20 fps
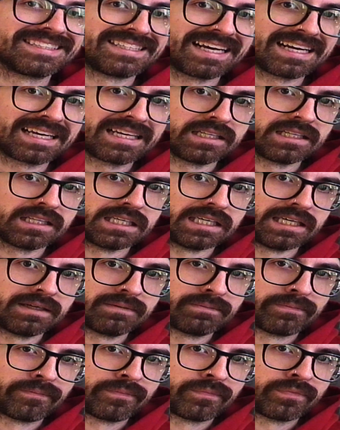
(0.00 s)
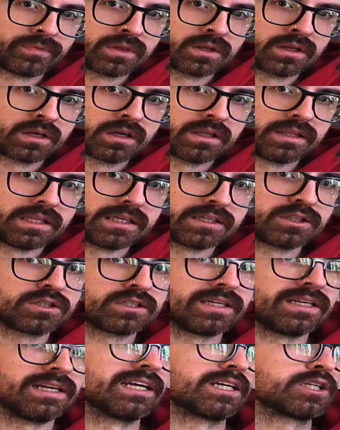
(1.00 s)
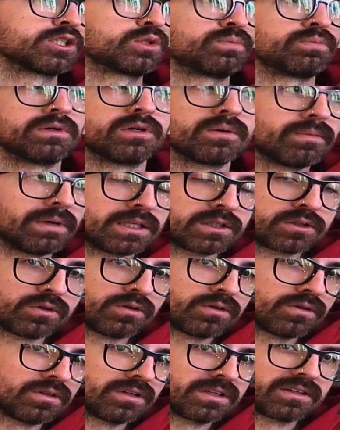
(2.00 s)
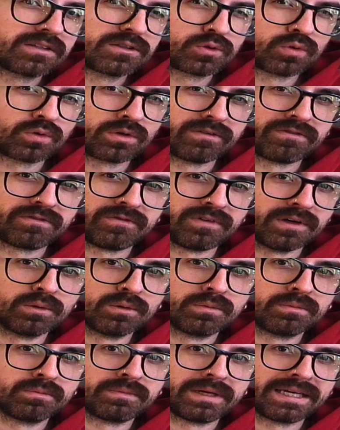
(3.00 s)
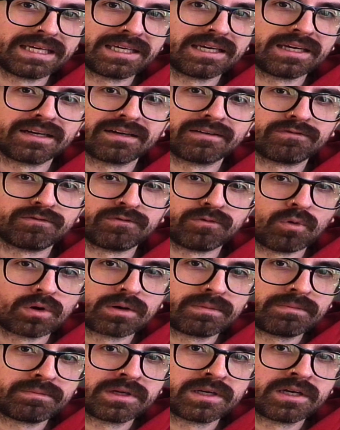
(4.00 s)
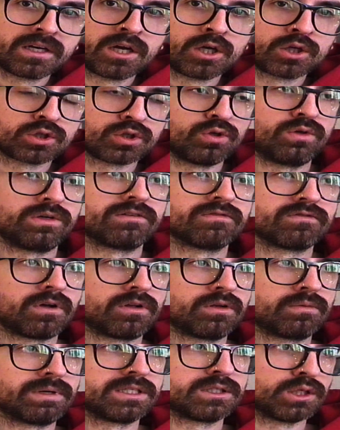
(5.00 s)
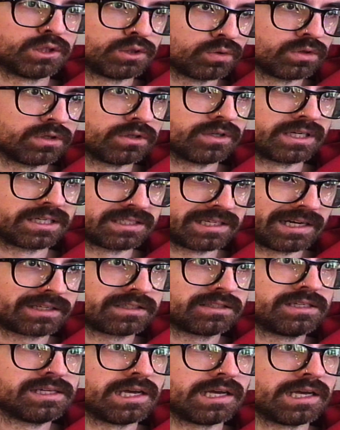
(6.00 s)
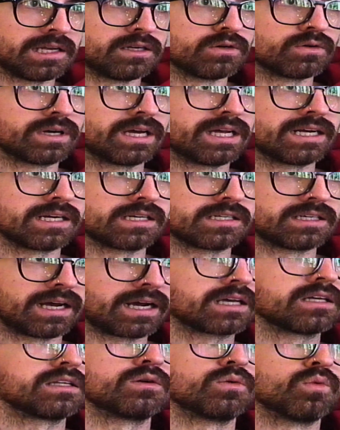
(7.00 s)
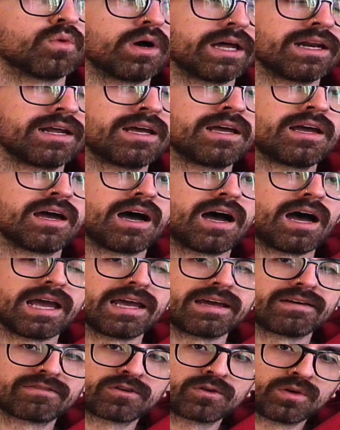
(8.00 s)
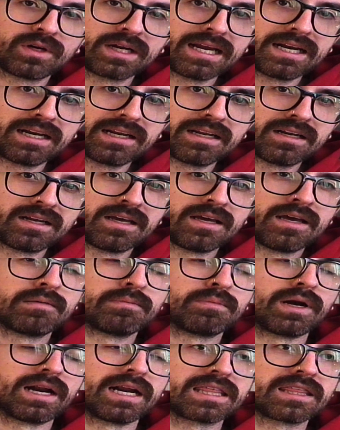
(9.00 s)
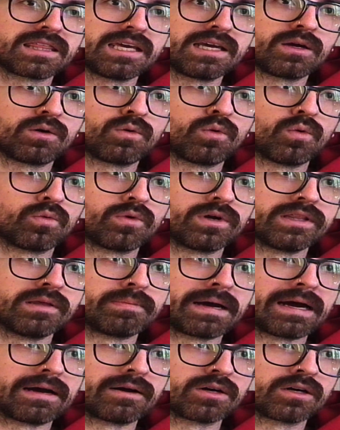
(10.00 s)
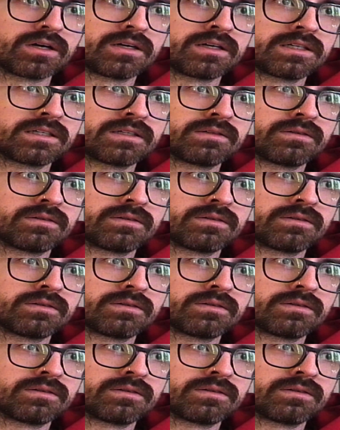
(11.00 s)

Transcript: Secondly, this is an experimental sort of filmmaking form, so you can follow my tutorial exactly and you'll get exactly what I have created, but I think where the power